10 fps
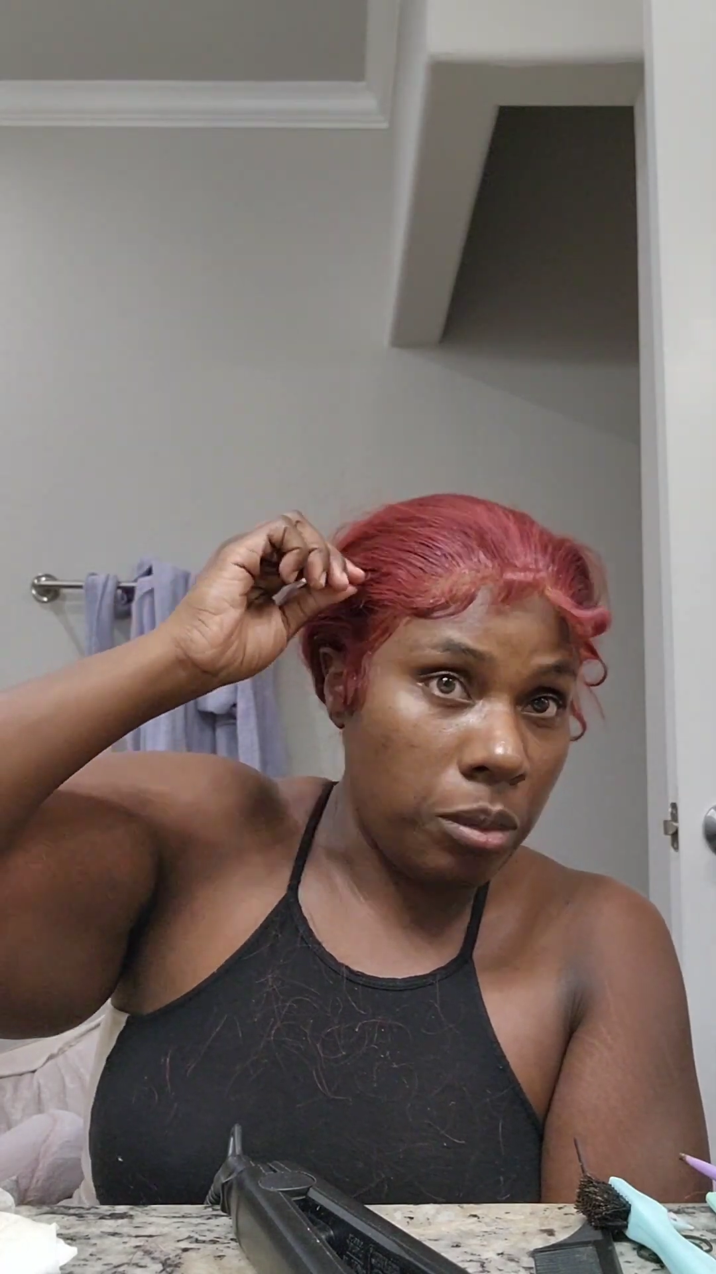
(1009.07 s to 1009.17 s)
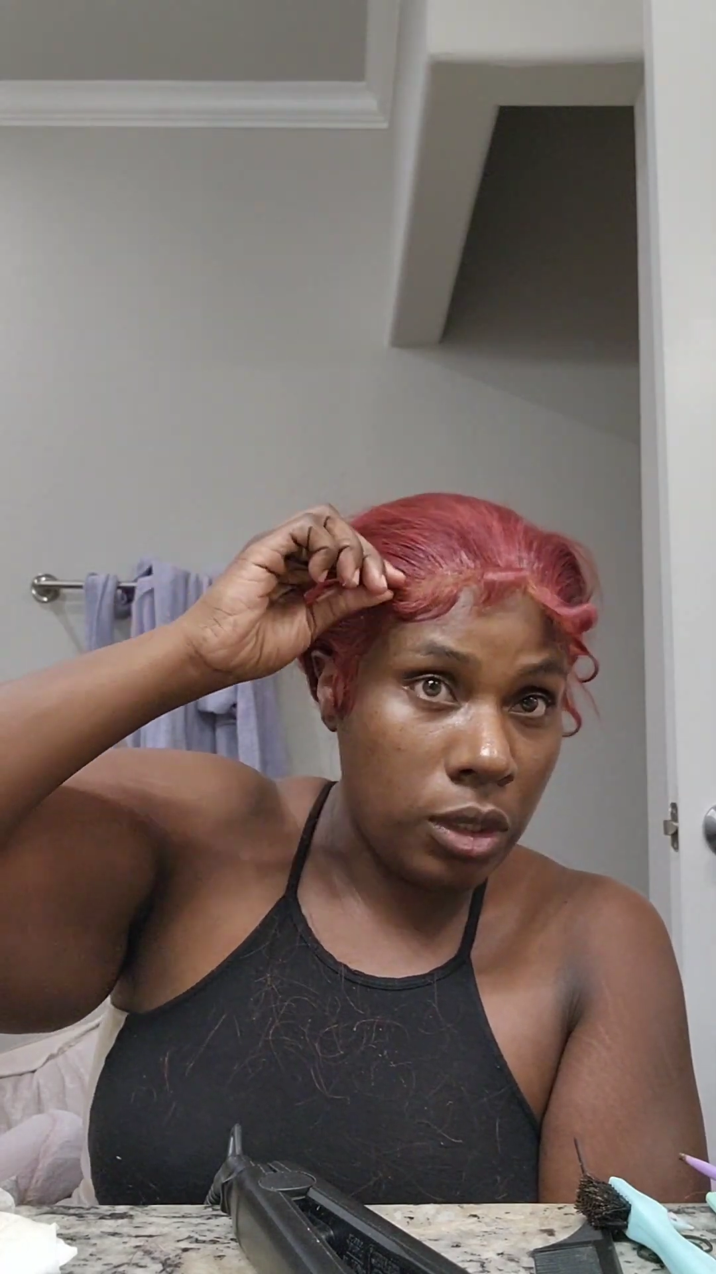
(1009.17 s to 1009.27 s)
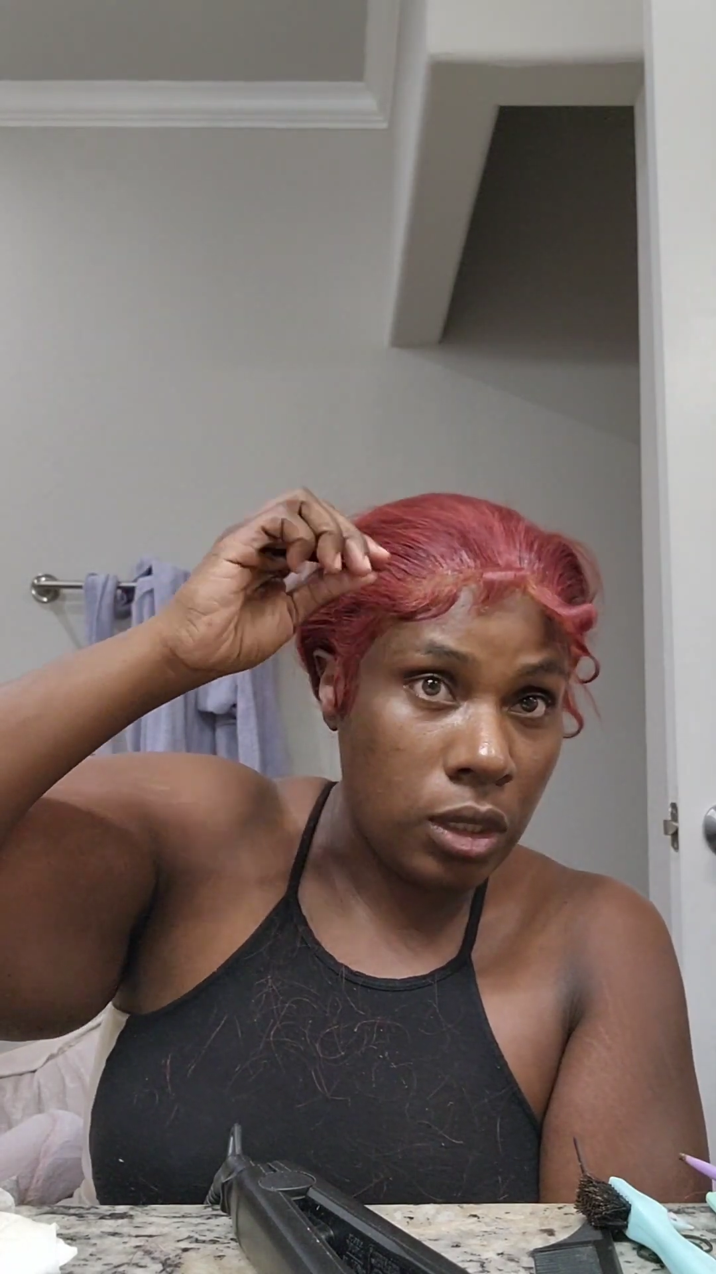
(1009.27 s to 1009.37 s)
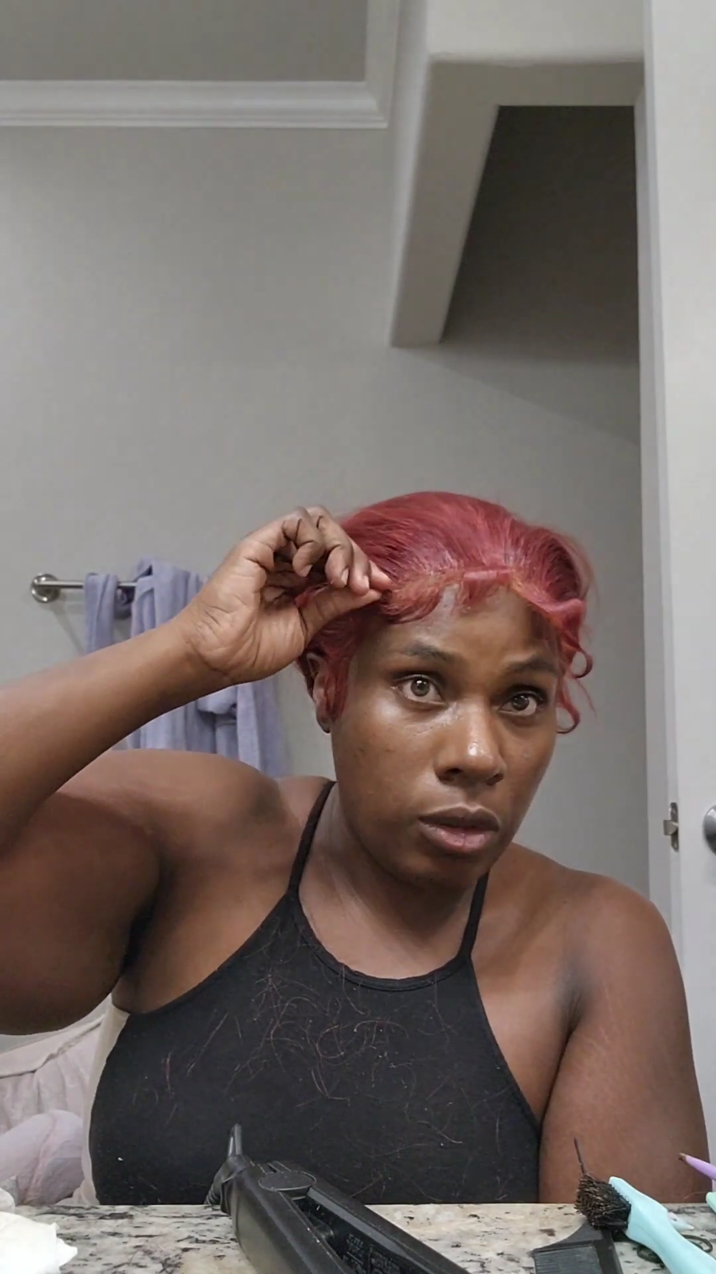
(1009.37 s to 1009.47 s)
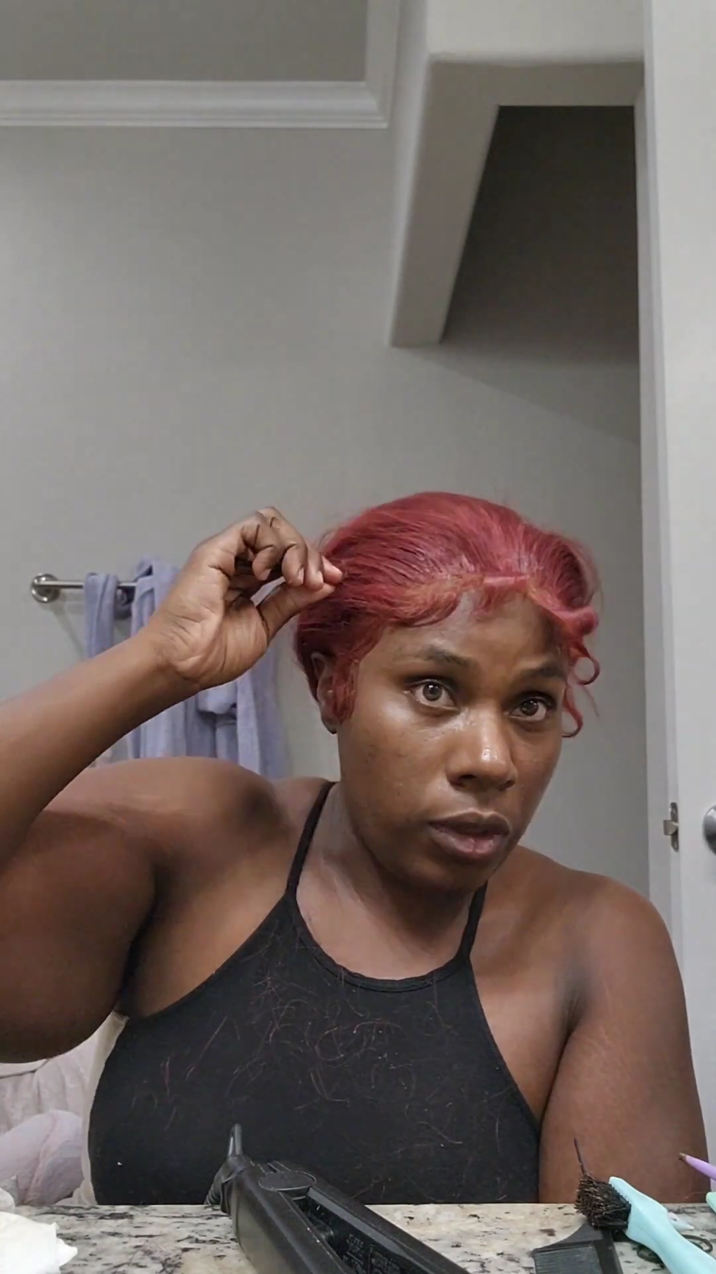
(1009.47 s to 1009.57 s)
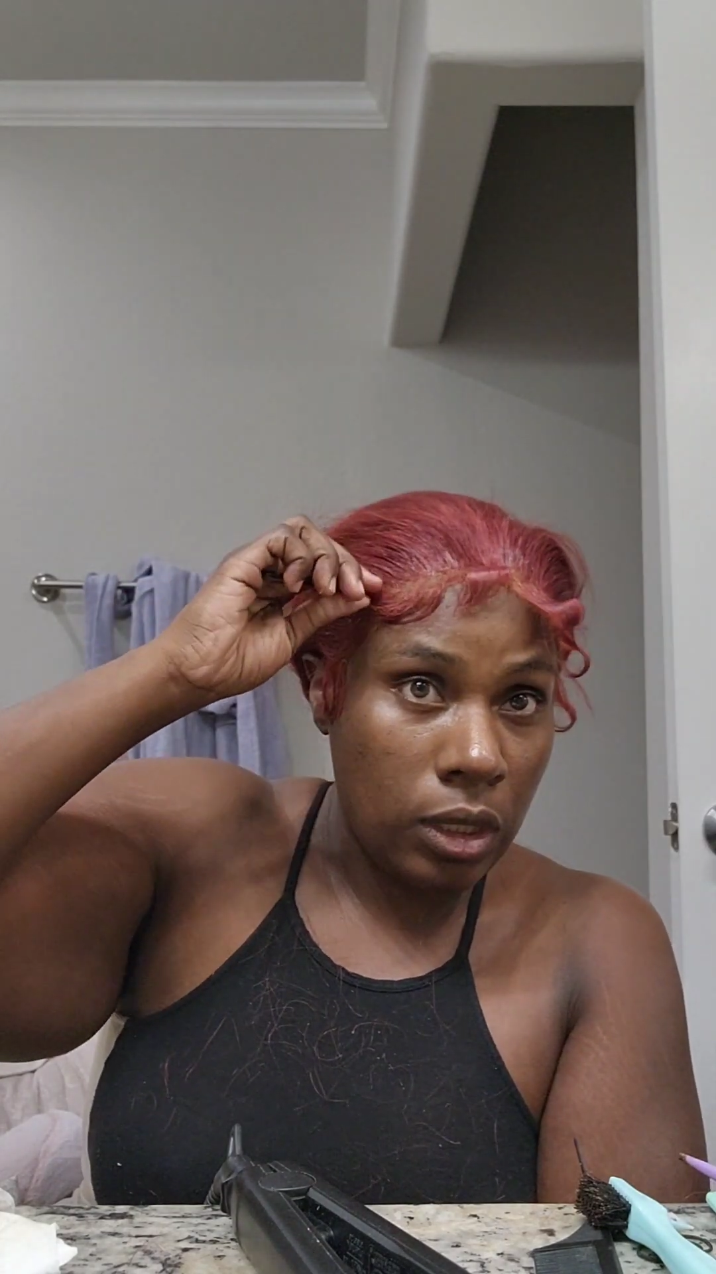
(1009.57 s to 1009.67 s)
anything